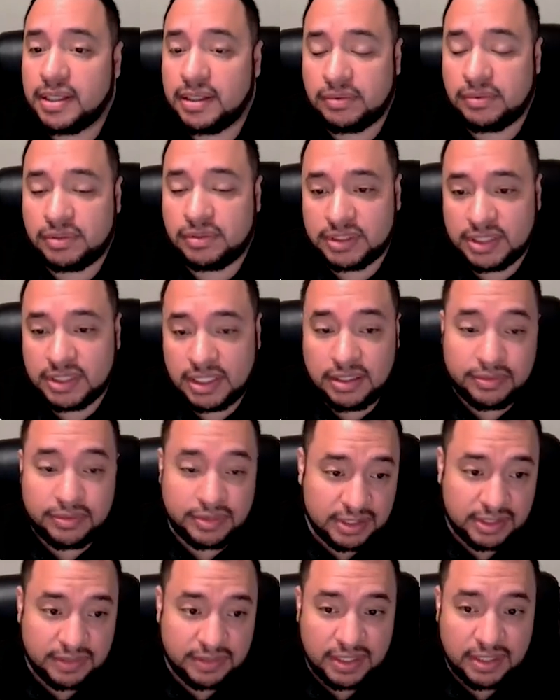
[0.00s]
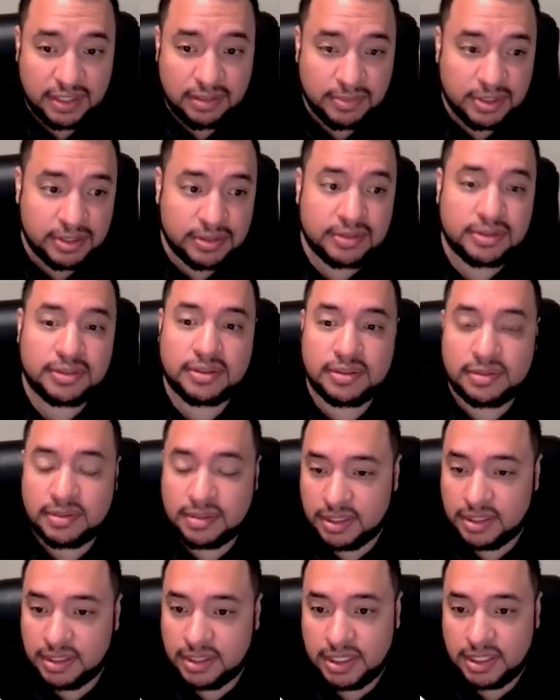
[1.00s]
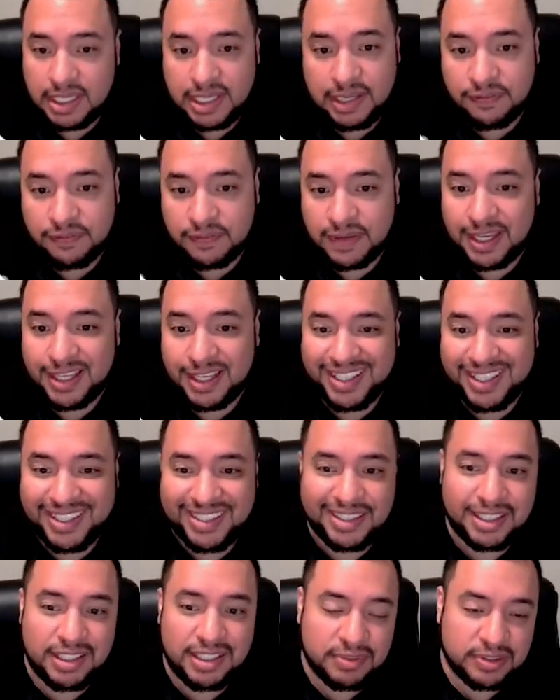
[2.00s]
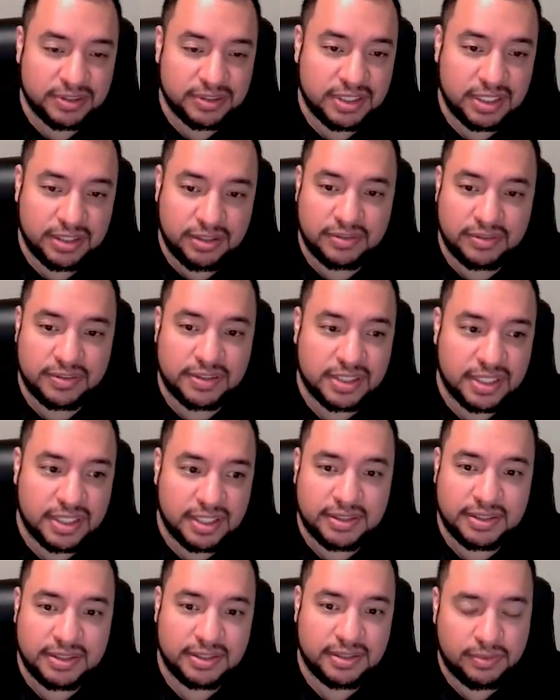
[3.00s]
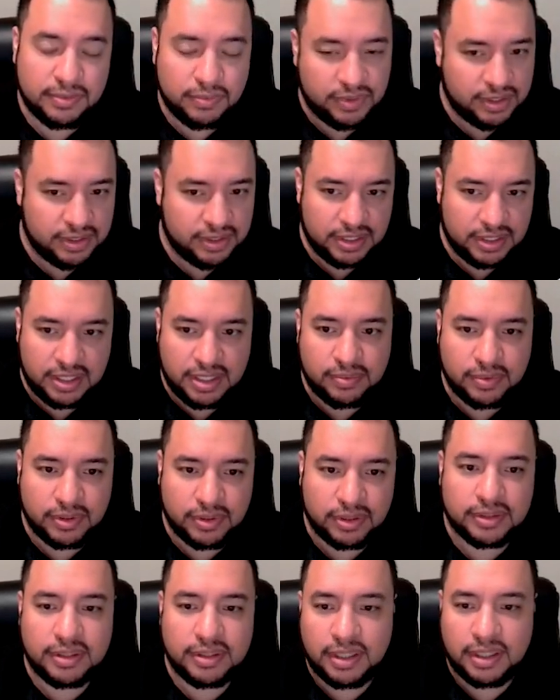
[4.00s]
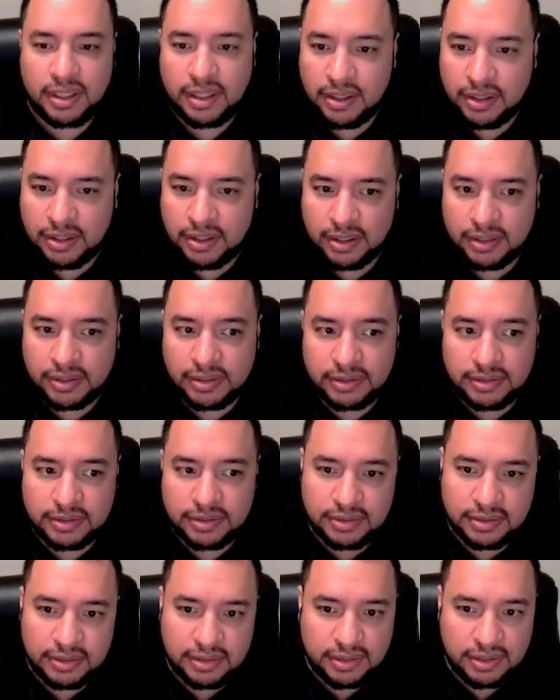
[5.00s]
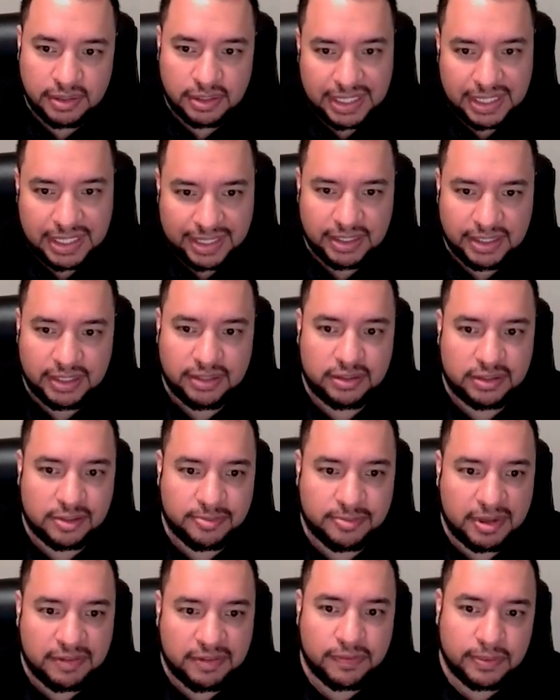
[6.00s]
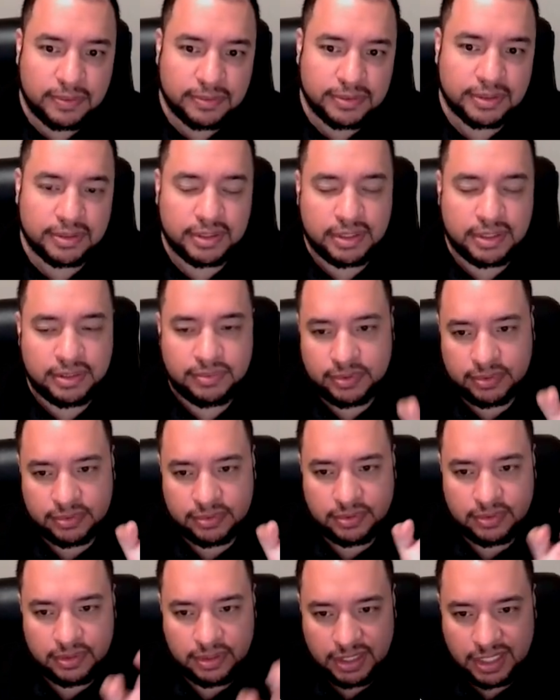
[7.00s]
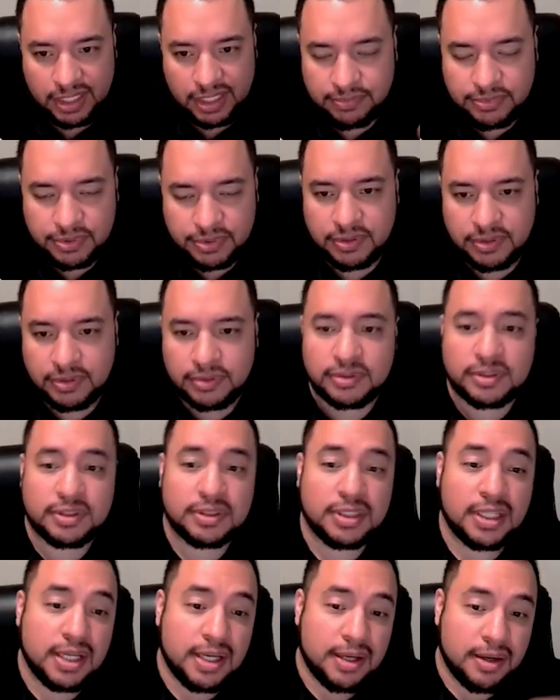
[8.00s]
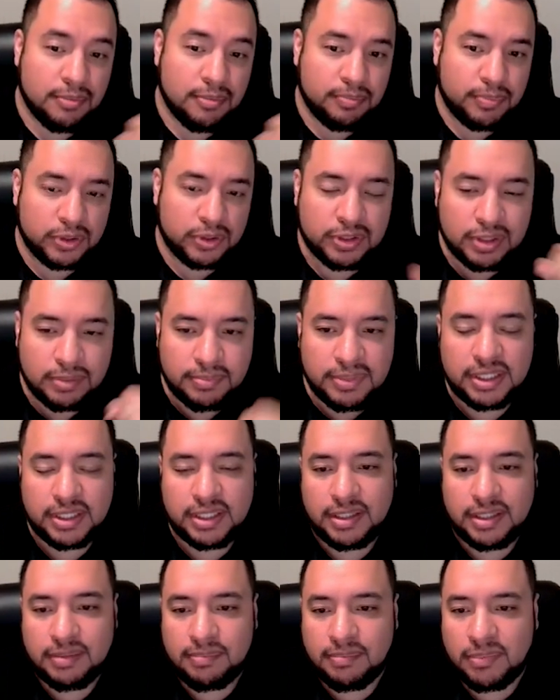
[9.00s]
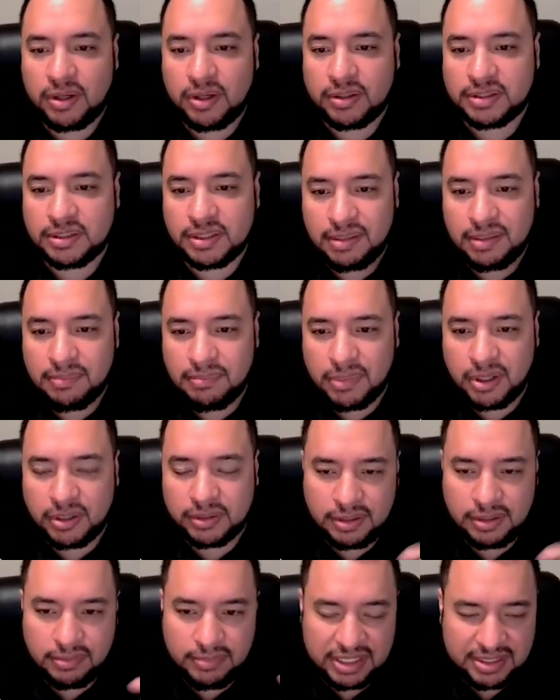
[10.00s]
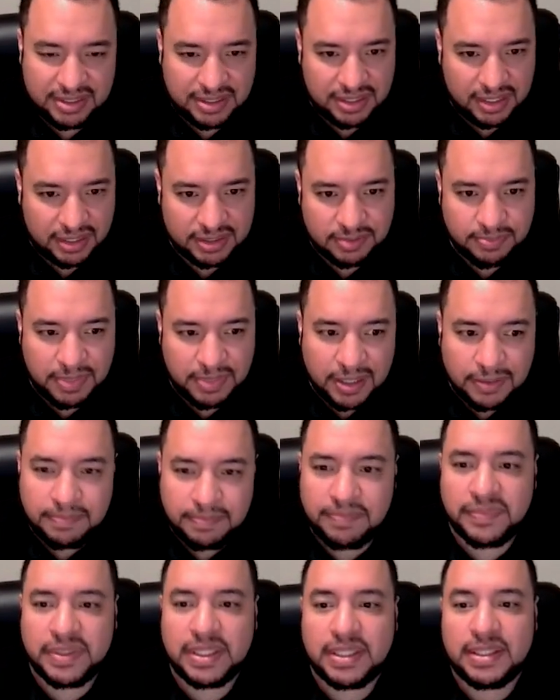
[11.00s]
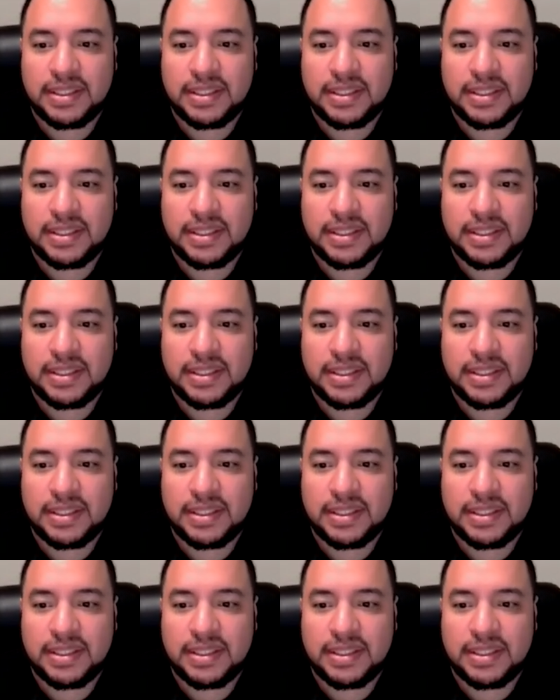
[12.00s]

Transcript: It will send and receive emails. If any emails that you have sent within the network are landing on the spam folder, it will capture those, put them in the inbox, and mark them as not spam.